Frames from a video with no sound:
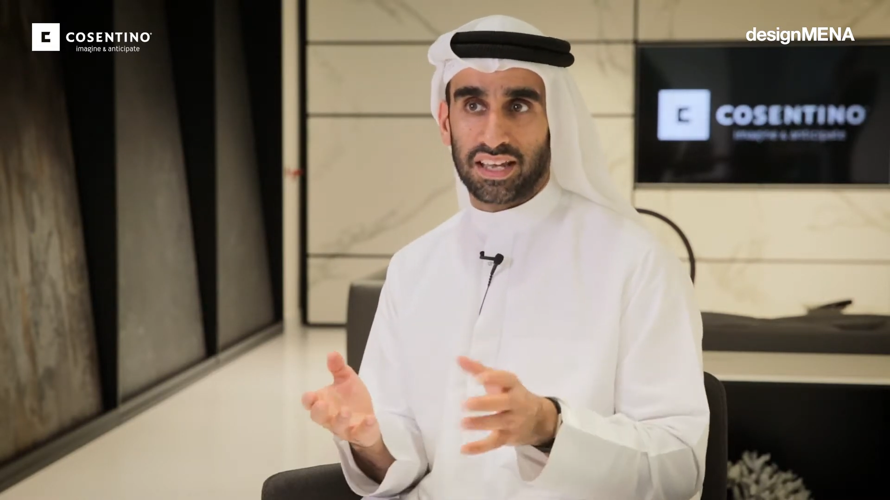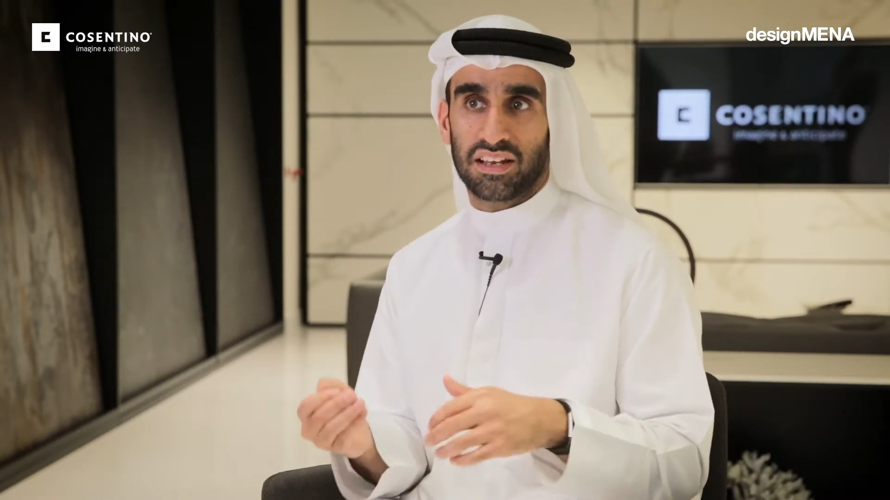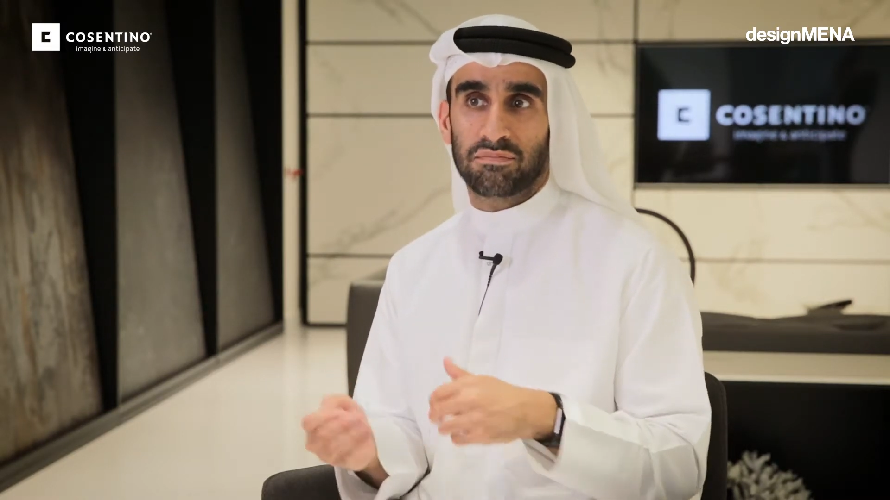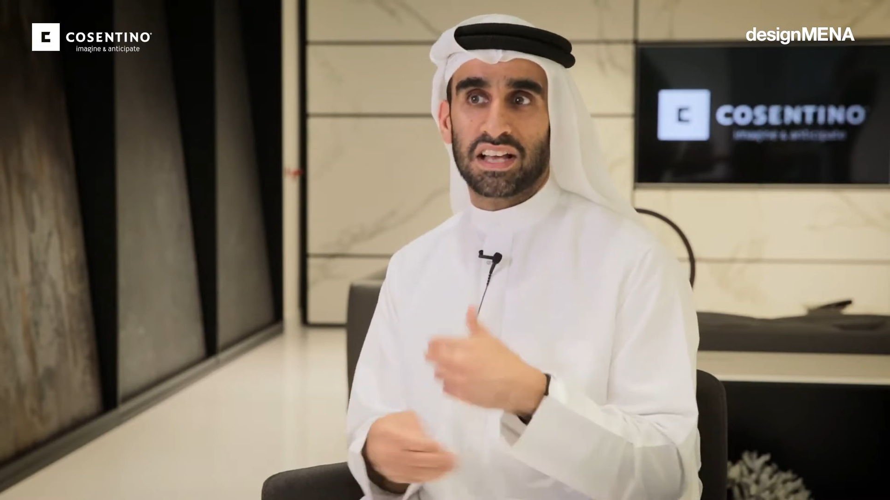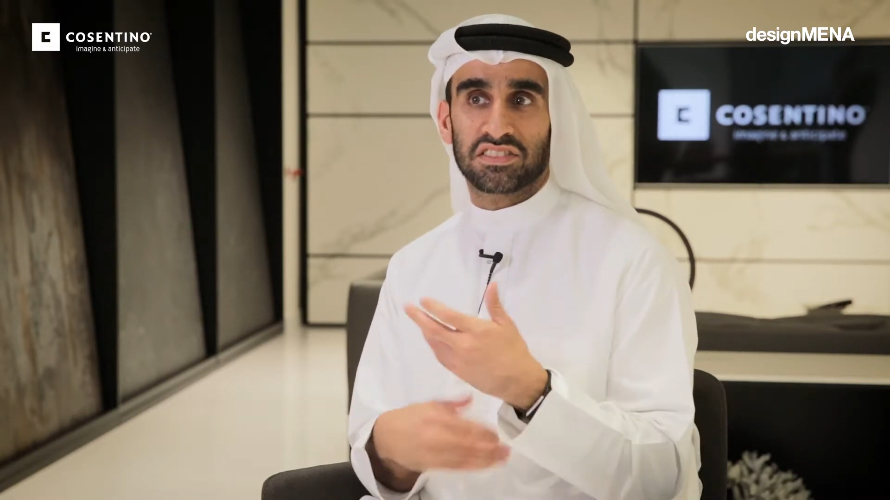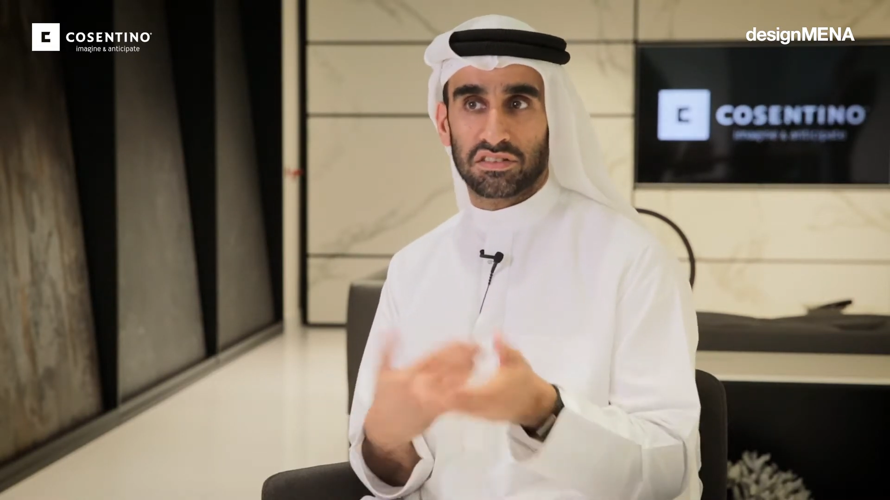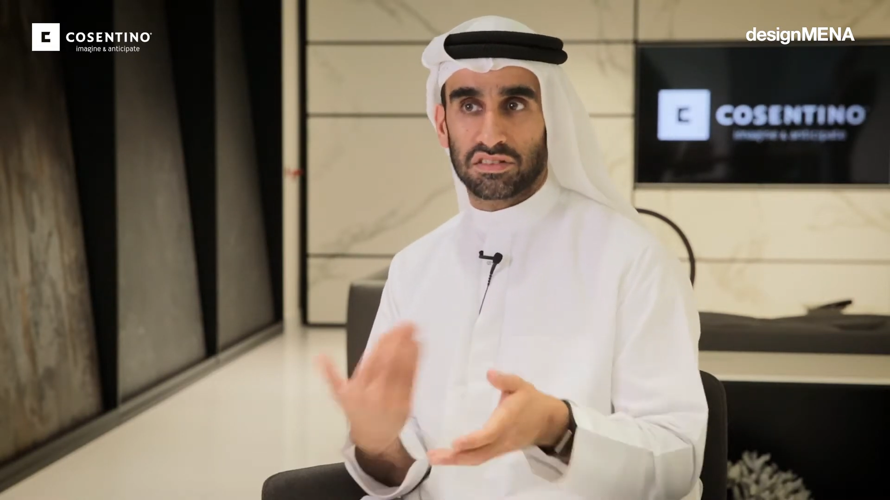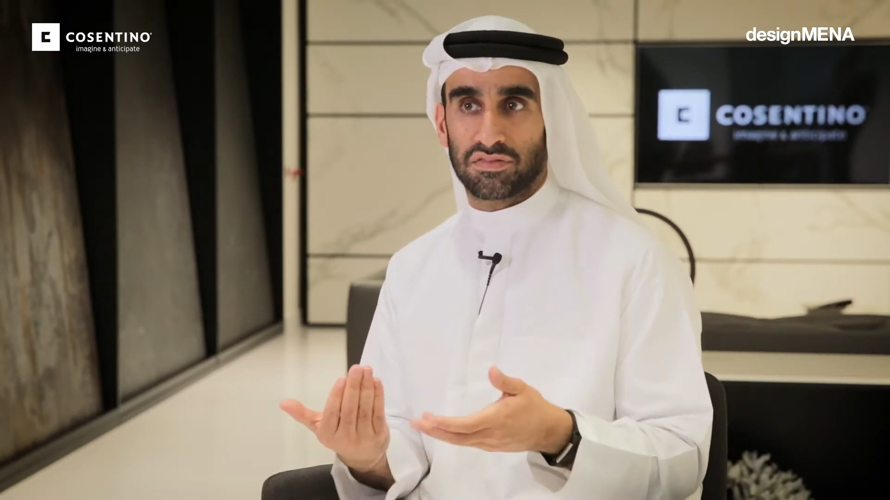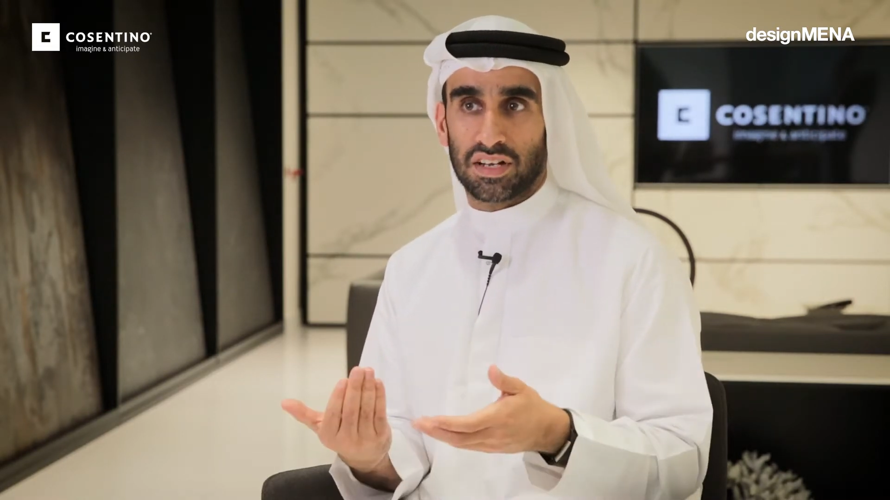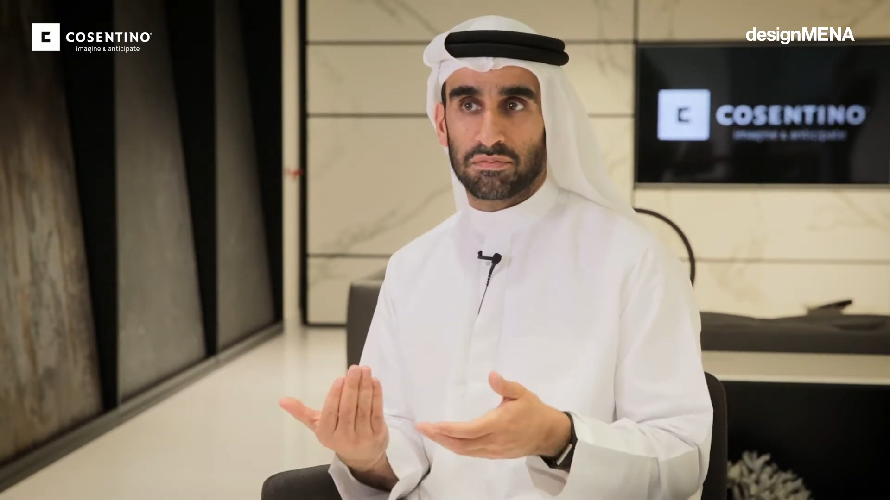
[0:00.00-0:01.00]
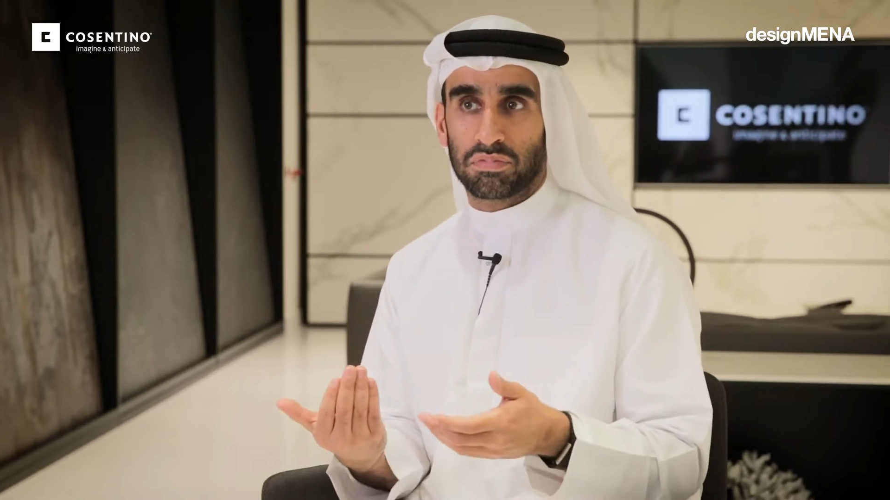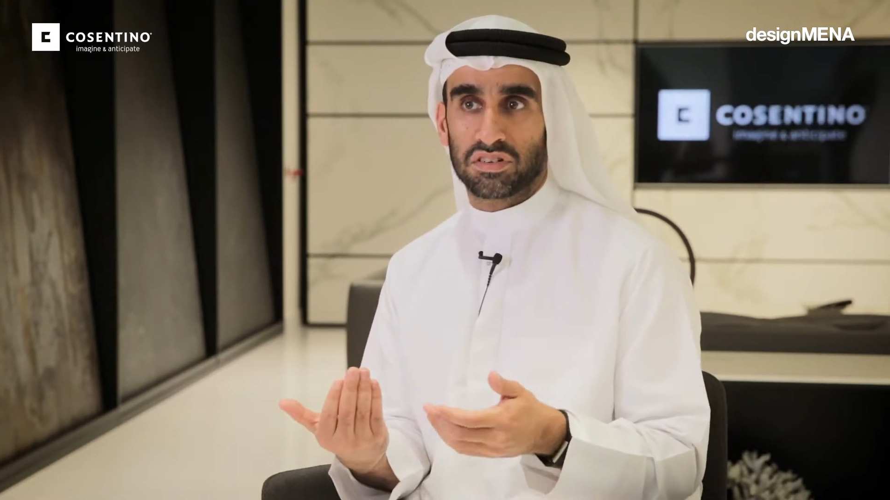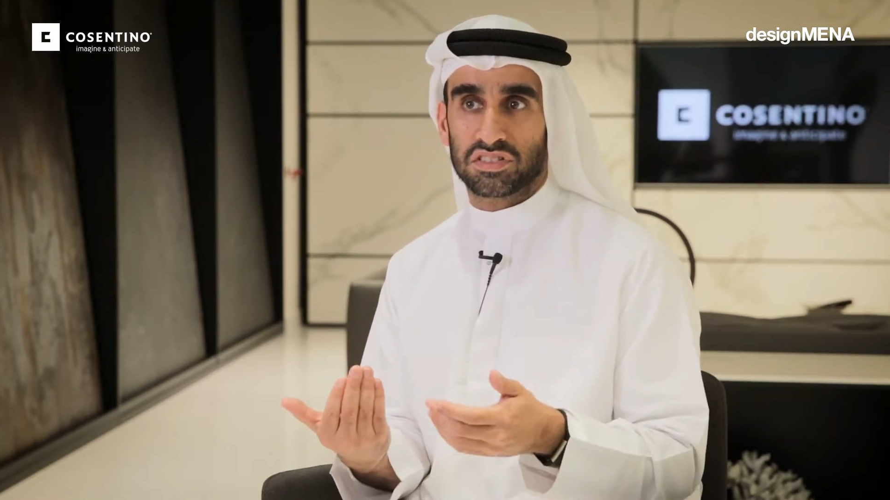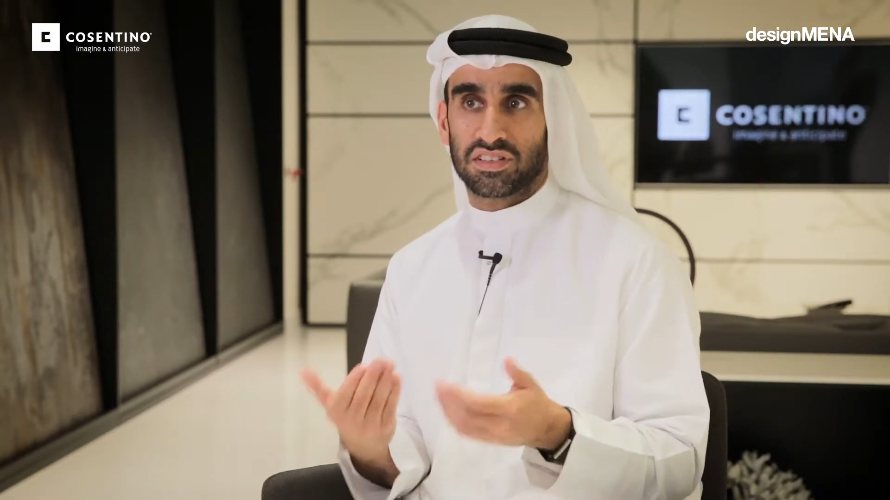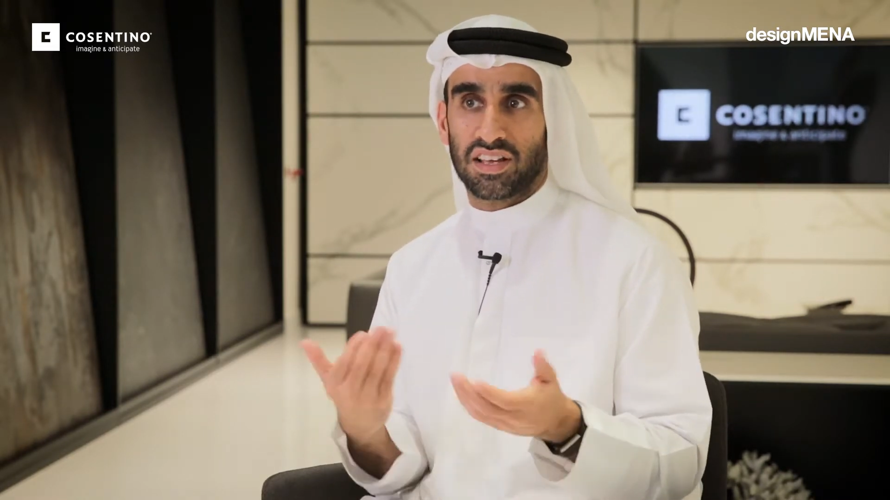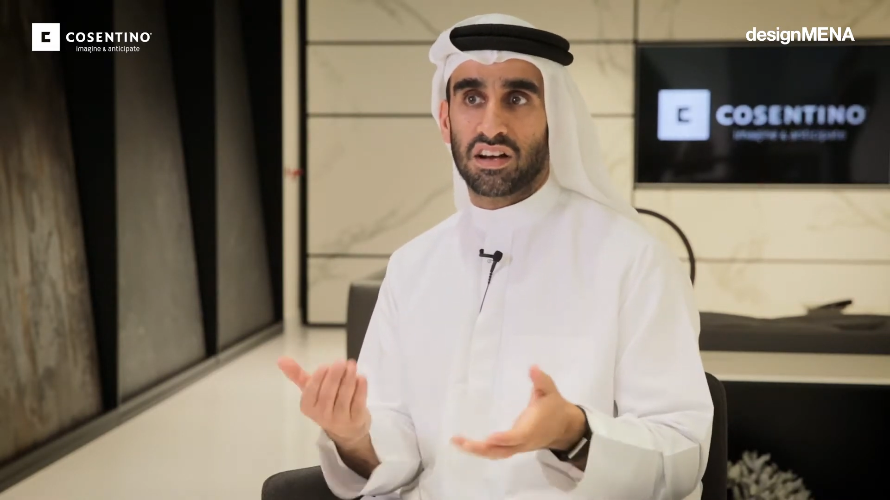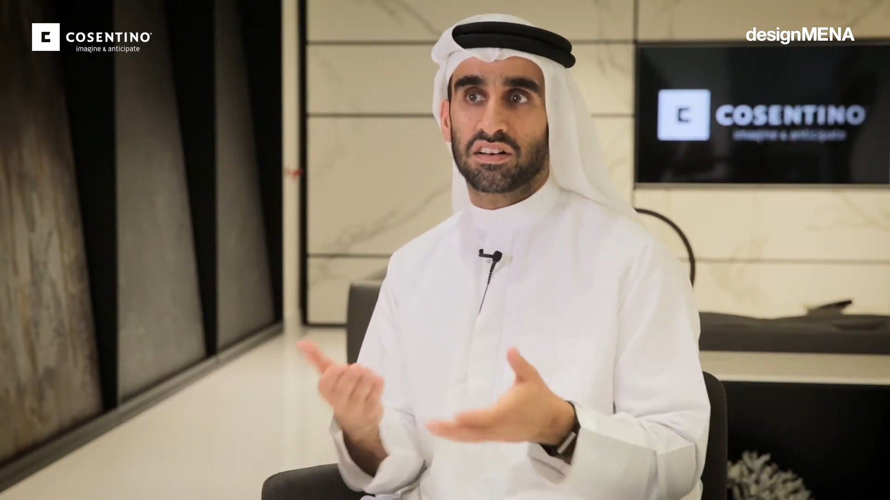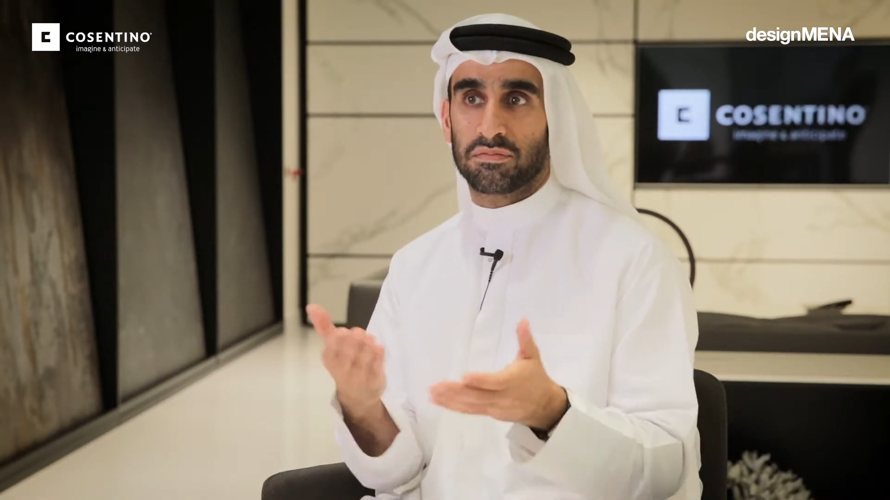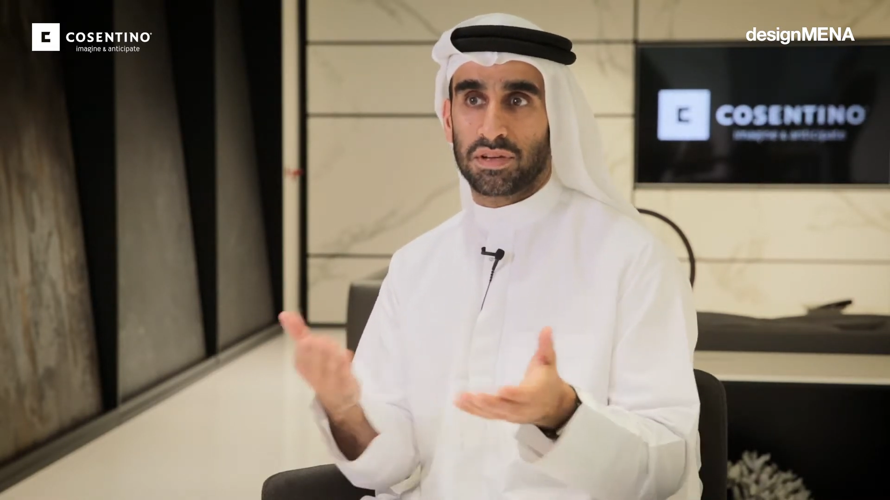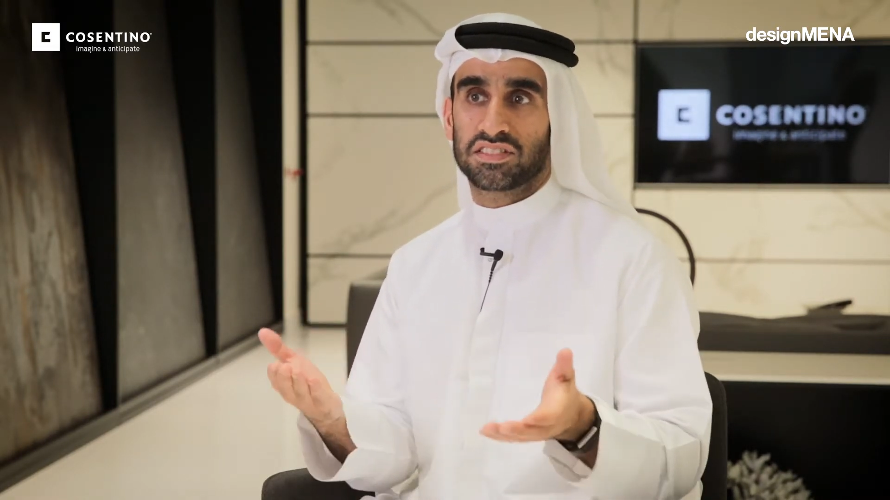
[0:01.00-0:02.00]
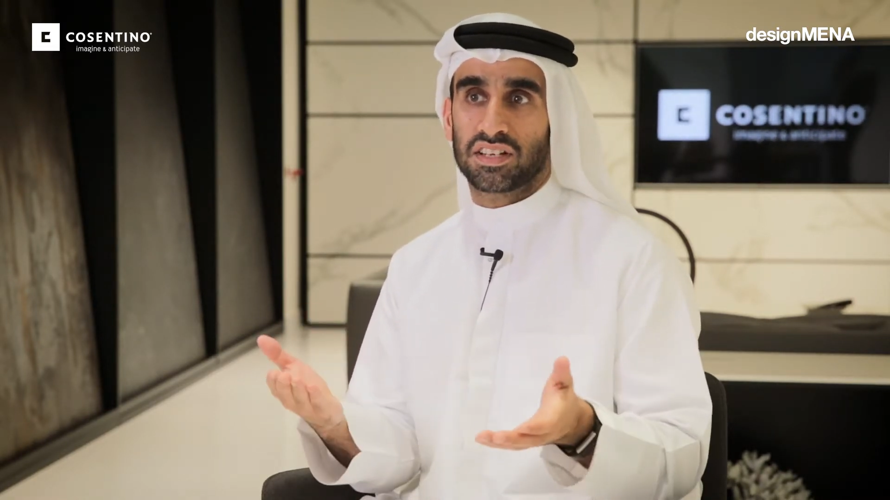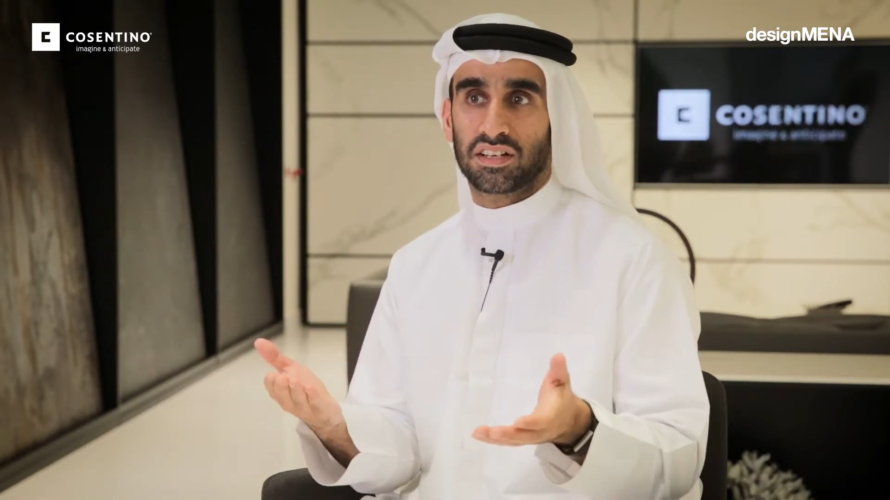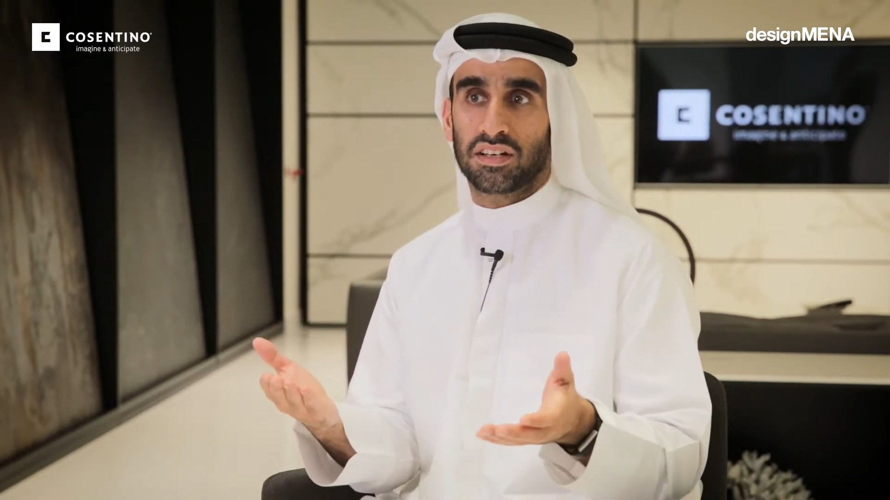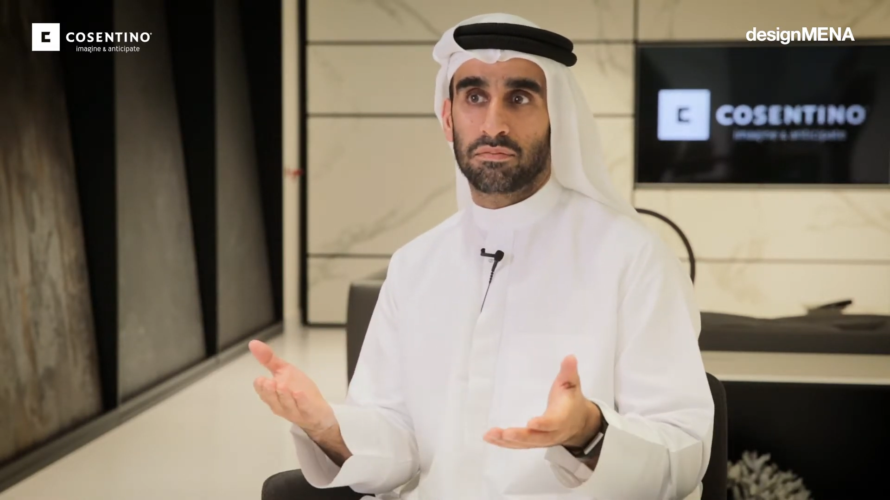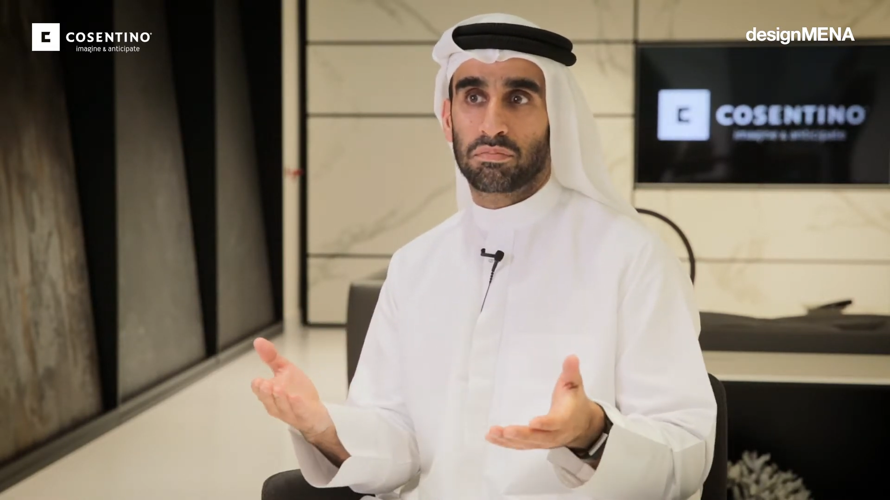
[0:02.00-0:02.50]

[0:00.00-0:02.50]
and master developers, they are the basic